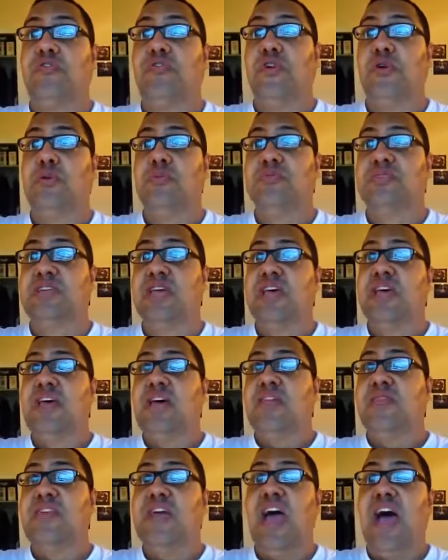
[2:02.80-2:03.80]
films.
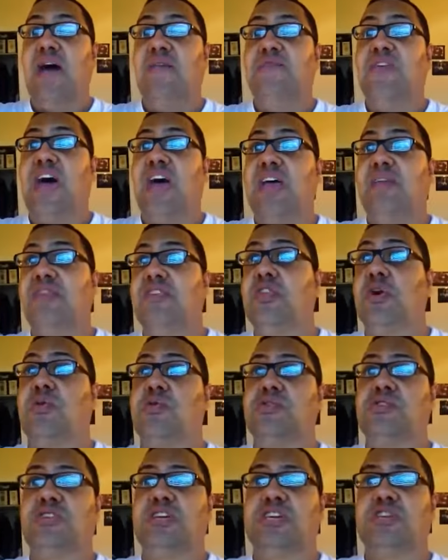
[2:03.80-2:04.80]
They have that, even though
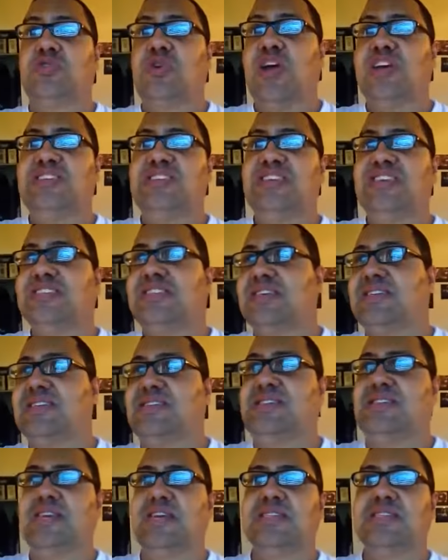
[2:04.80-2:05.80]
Dick Tracy is a
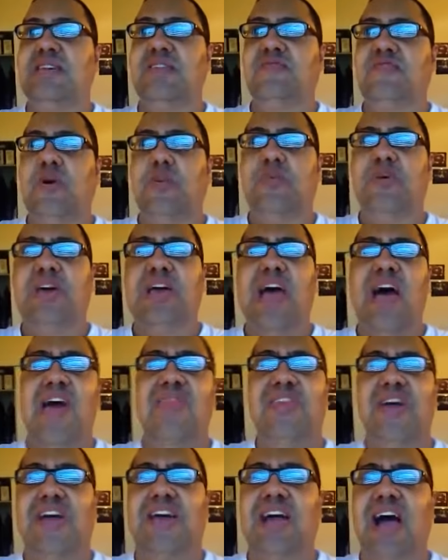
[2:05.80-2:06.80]
Disney film, it had
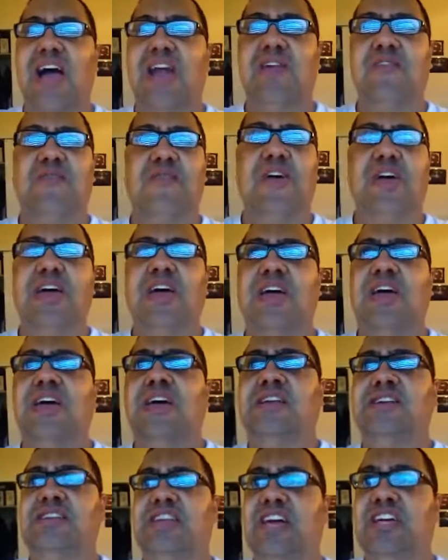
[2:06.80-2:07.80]
that kind of
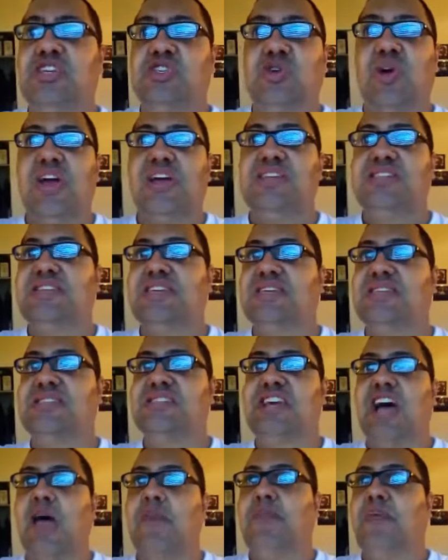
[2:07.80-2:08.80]
Dick Tracy's
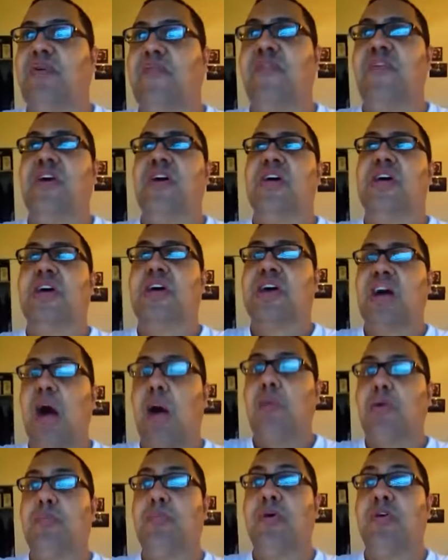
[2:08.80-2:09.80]
type of
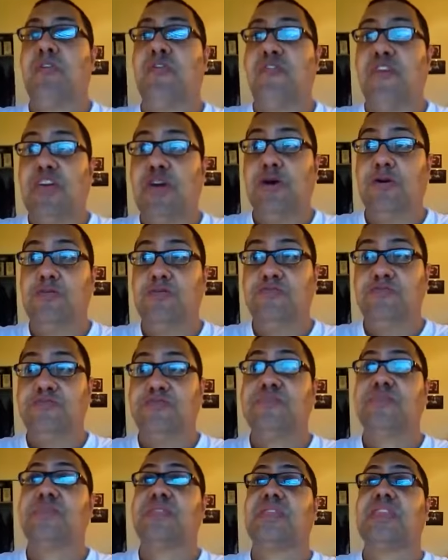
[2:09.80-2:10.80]
comic book feel.
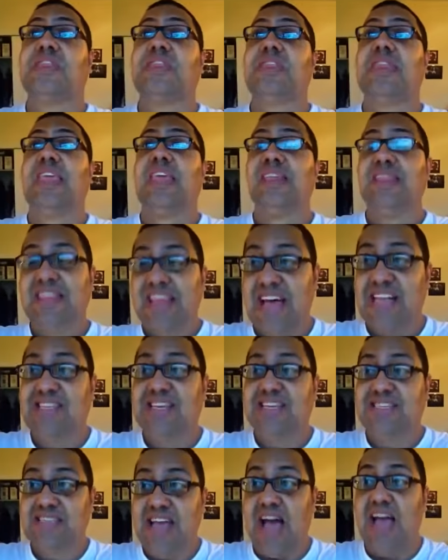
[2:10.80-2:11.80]
That's
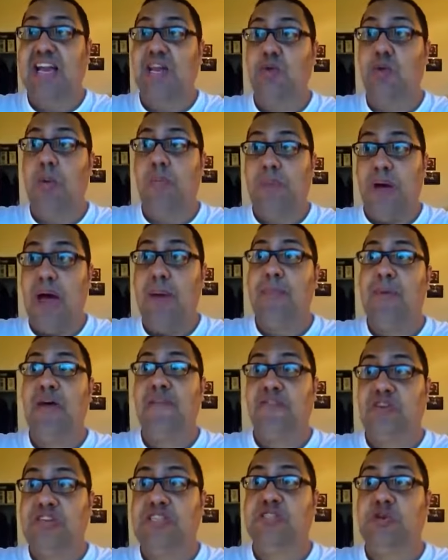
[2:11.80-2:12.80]
exactly what
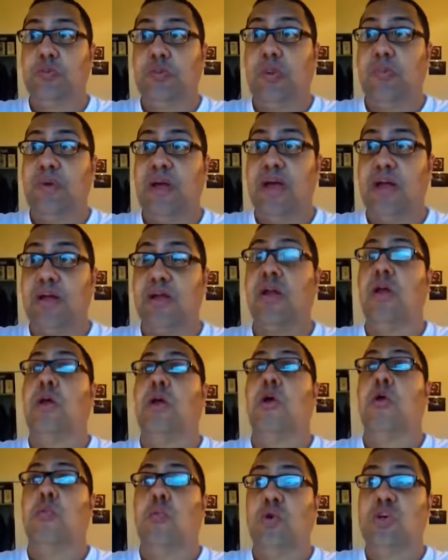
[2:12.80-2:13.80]
Batman v Superman
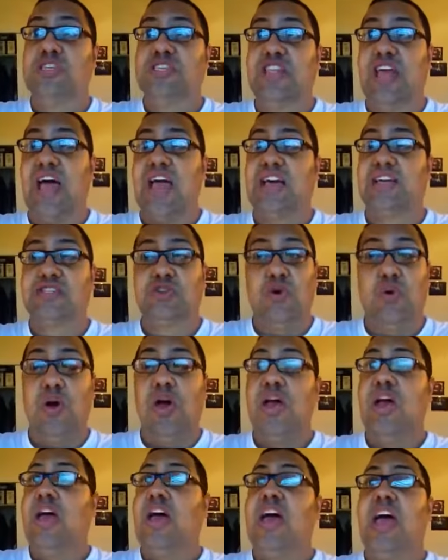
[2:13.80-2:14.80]
was like. So,
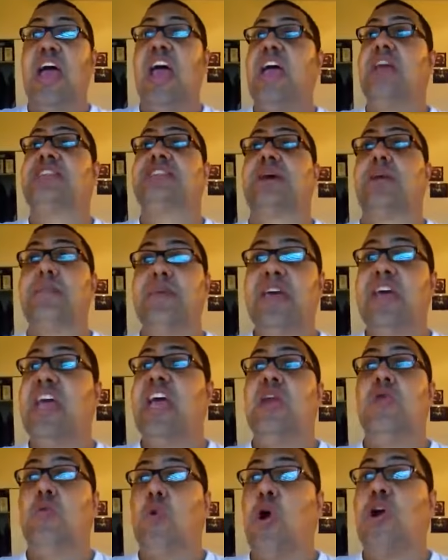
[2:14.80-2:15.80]
it, to me,
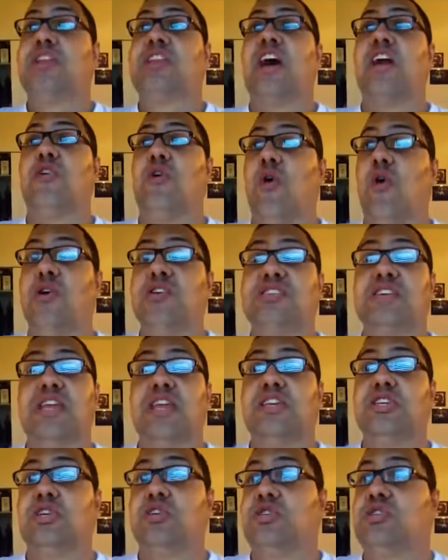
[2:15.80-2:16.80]
it worked on all
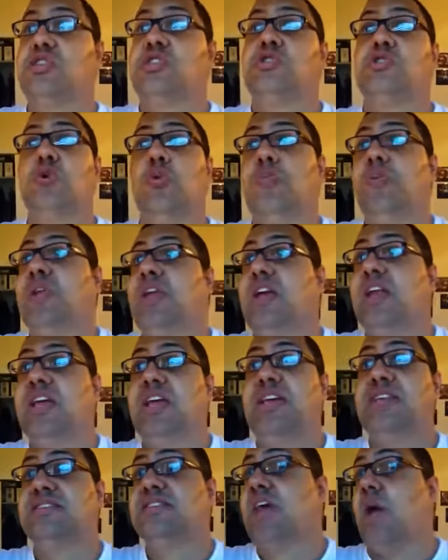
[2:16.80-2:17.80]
cylinders. Stupid
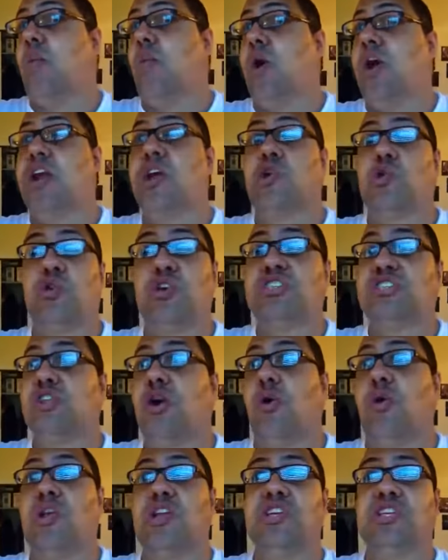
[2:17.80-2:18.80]
idiots that wanted Chris
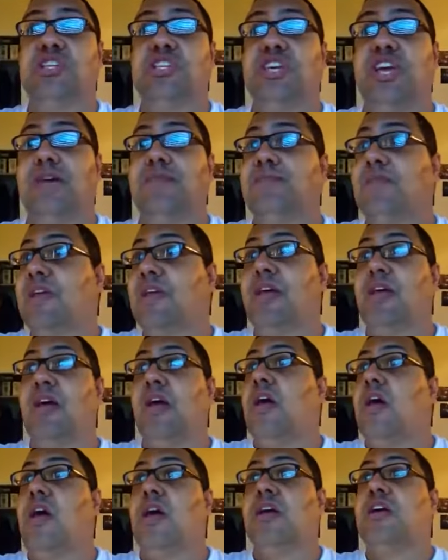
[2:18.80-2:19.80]
Nolan shit,
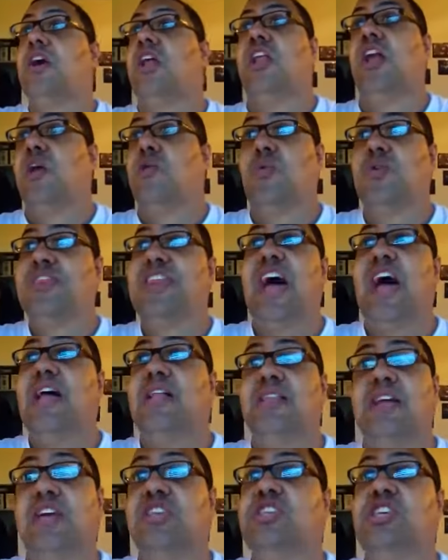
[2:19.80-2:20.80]
good luck with that. That